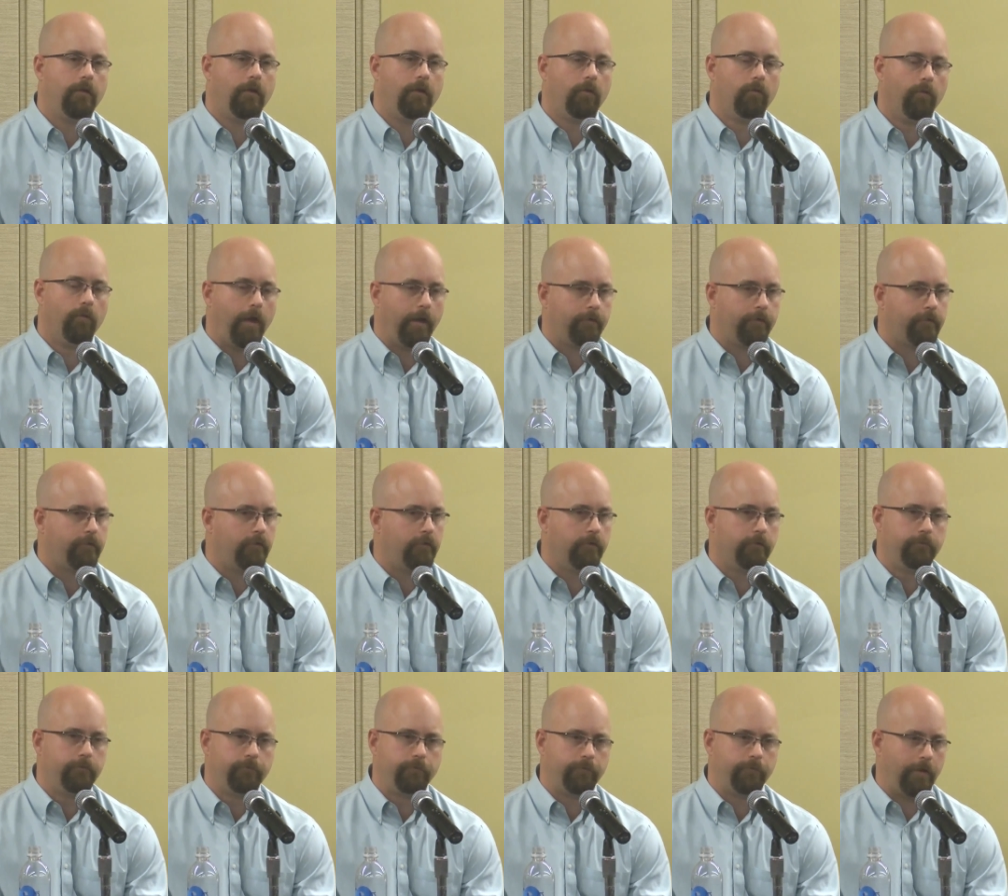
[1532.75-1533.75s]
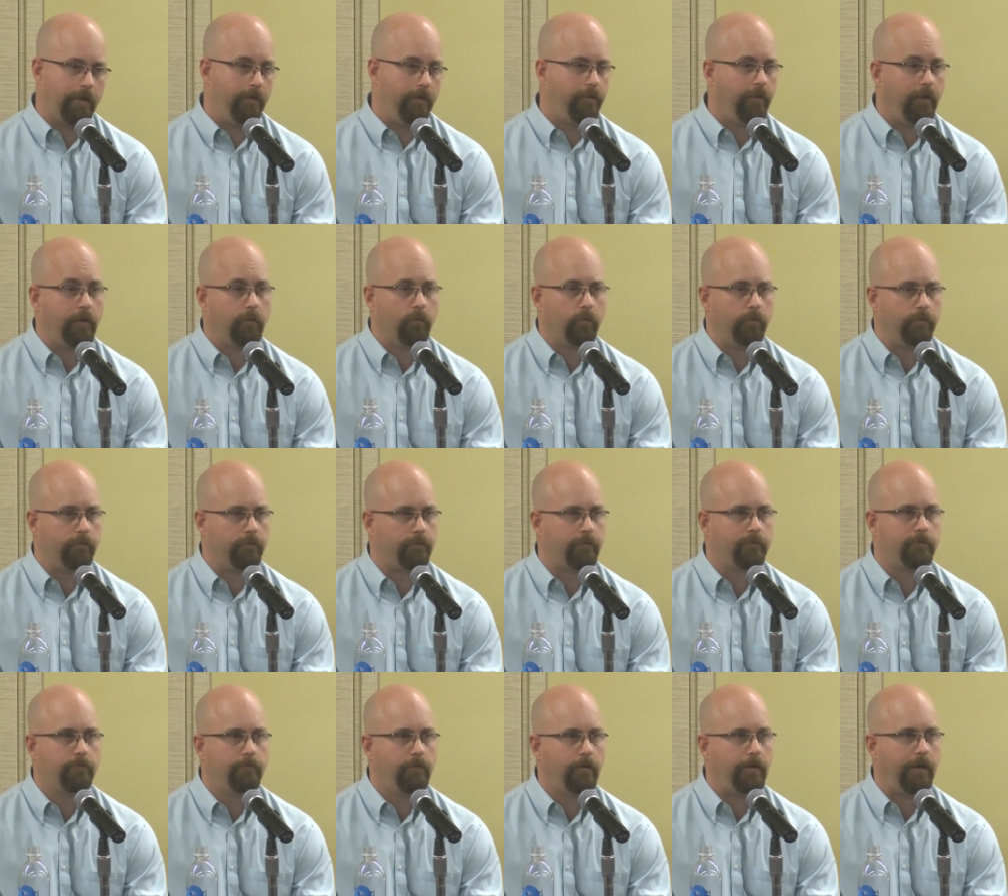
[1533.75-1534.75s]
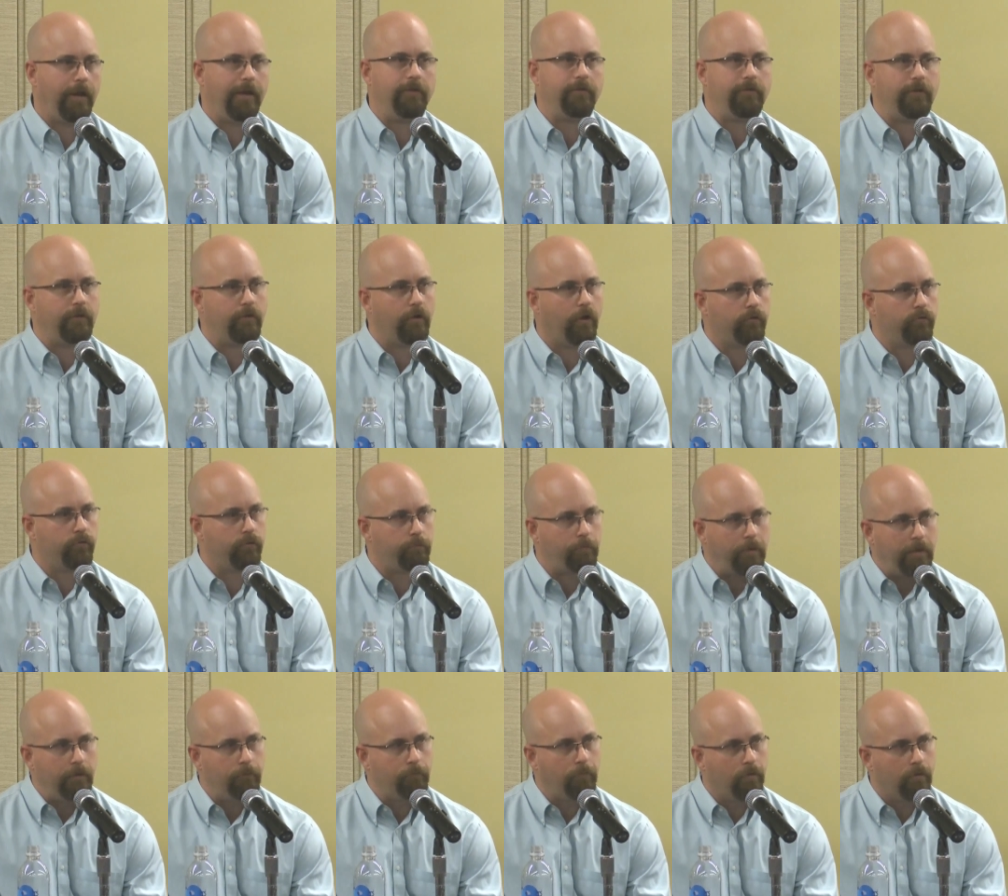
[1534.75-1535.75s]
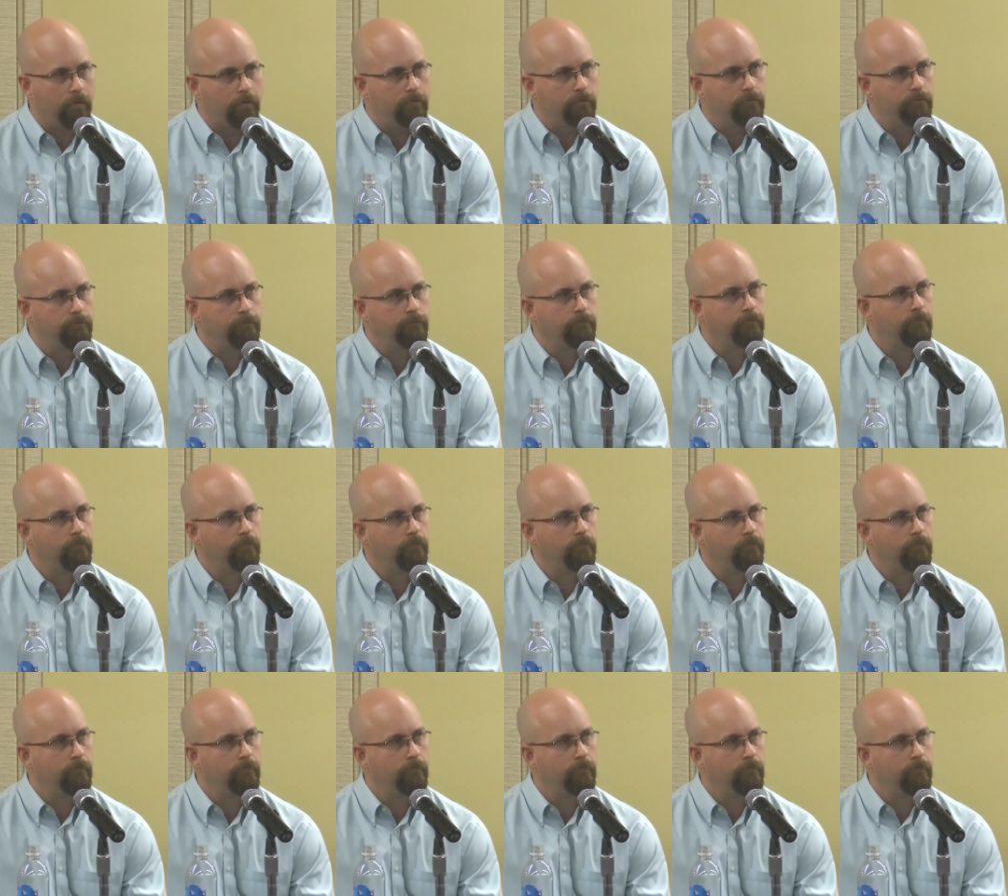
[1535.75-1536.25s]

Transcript: an arrest of, I think it was 1,800 people